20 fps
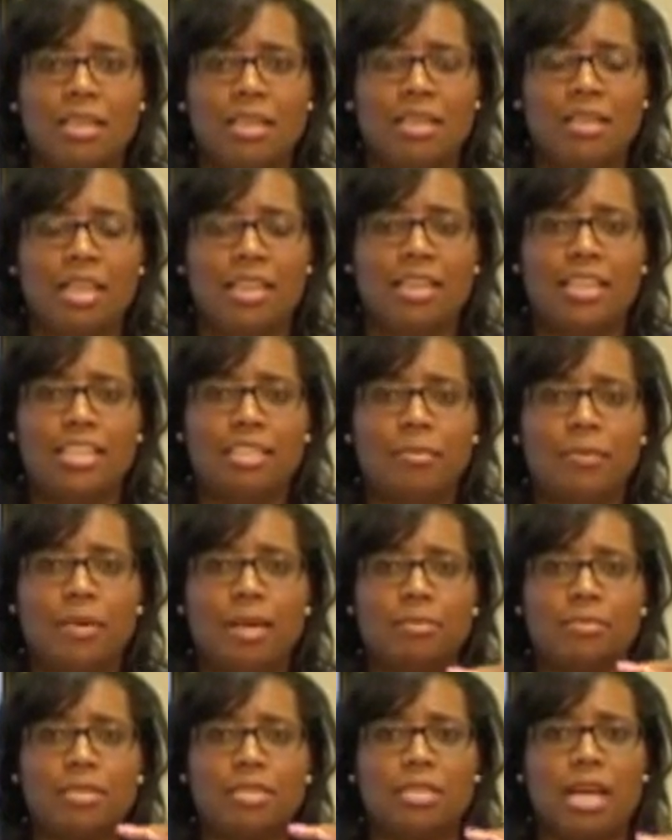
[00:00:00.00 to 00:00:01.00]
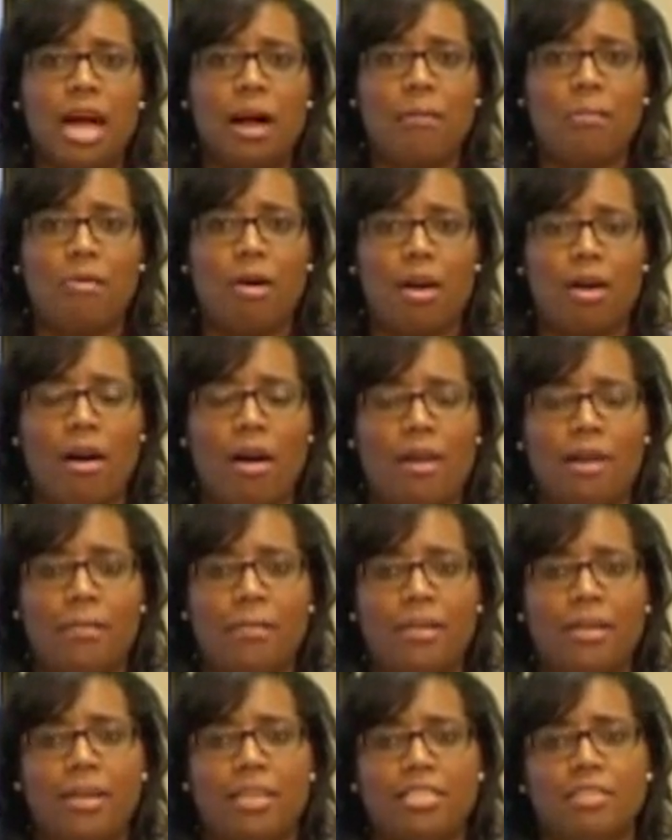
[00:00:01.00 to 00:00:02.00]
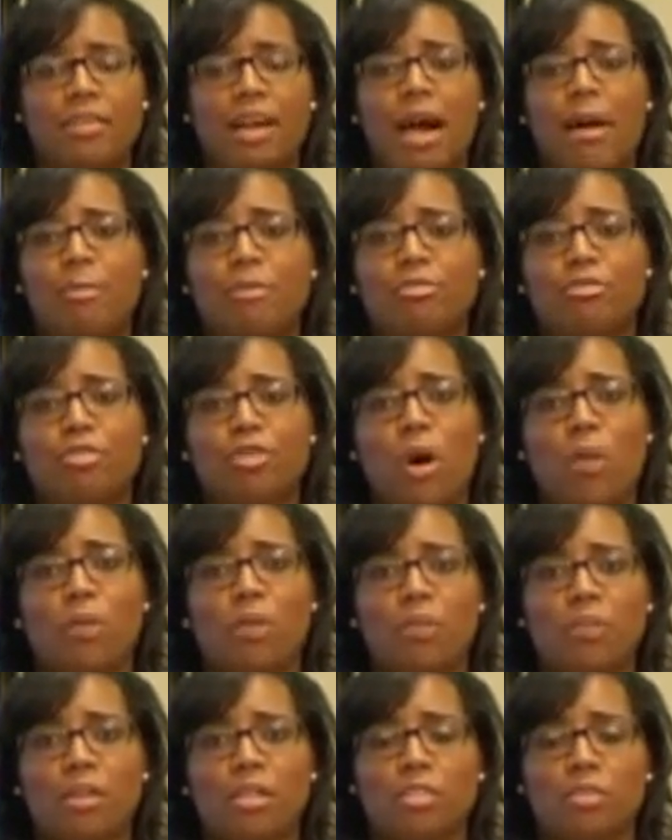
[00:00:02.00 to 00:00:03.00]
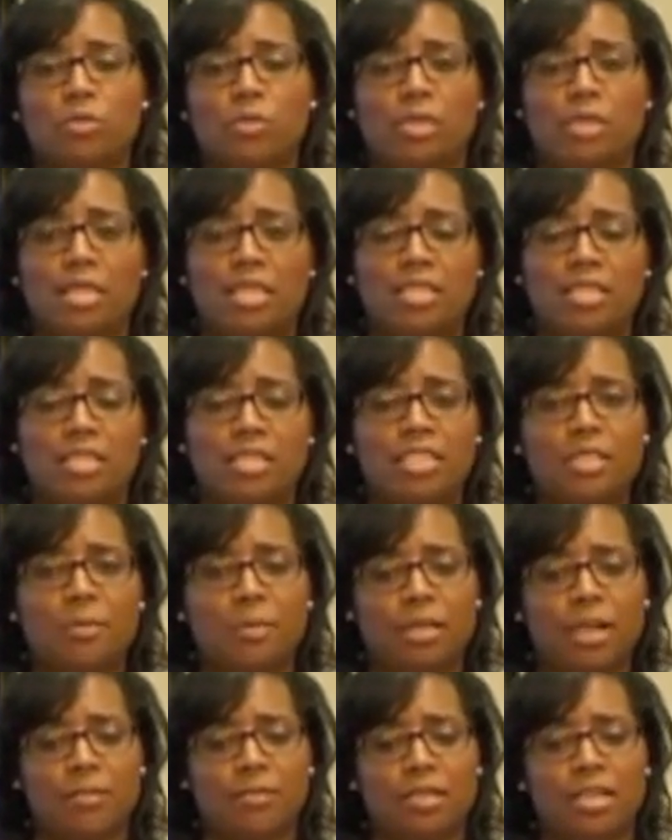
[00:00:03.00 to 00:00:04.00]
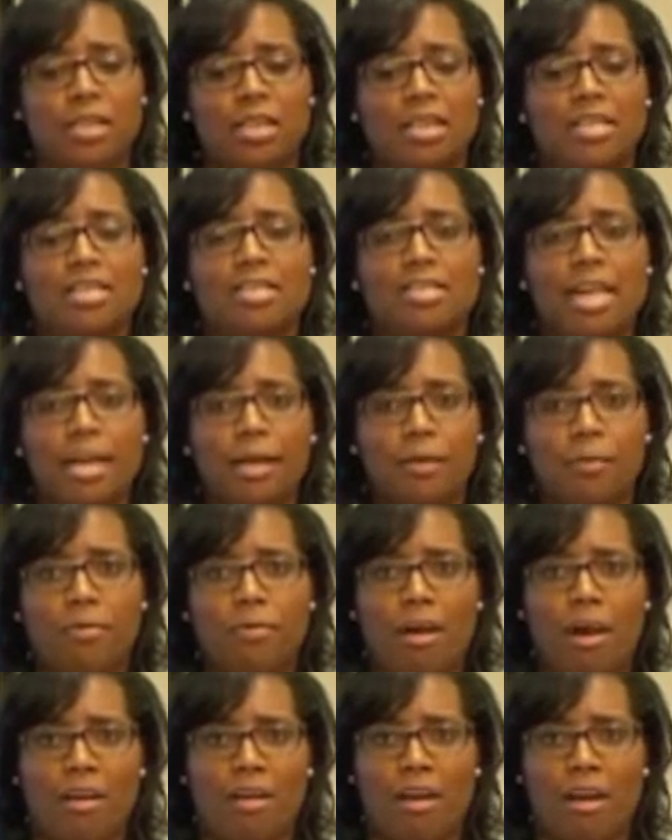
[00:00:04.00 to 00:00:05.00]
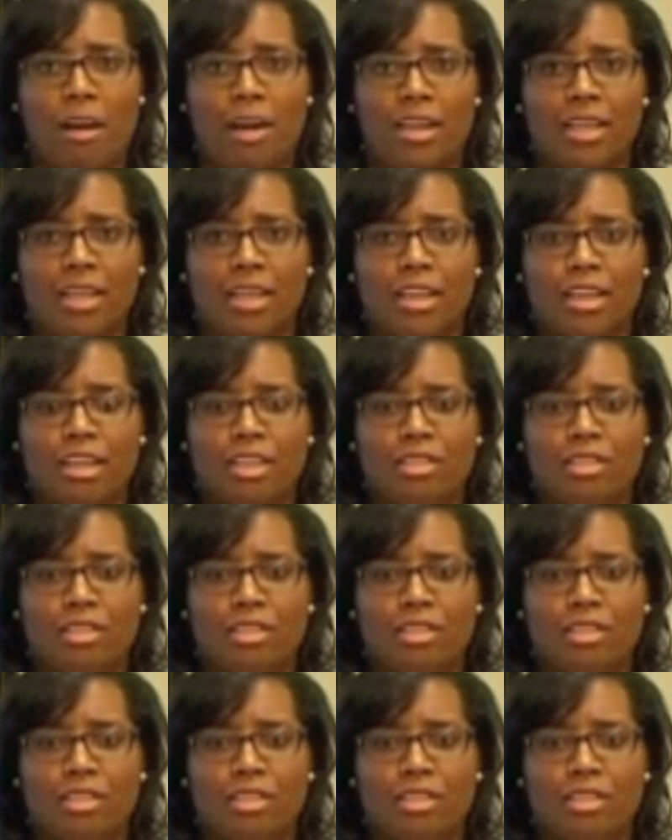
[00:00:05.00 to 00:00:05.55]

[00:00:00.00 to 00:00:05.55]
That this becomes a top priority because of how much dopamine is released, and this becomes a second priority.